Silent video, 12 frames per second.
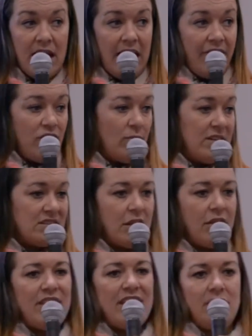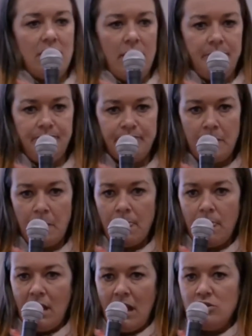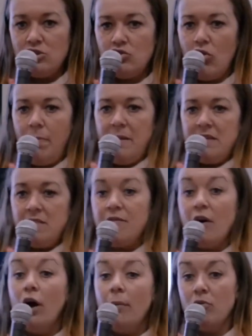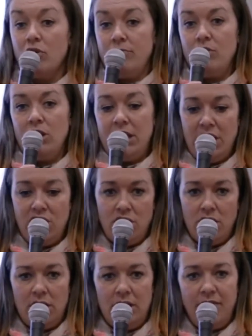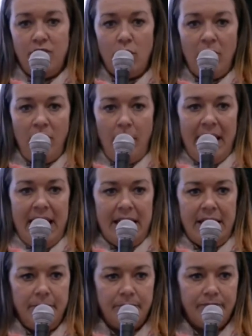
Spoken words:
If you went to the theatre and you saw a piece of verbal communication in the form of a play,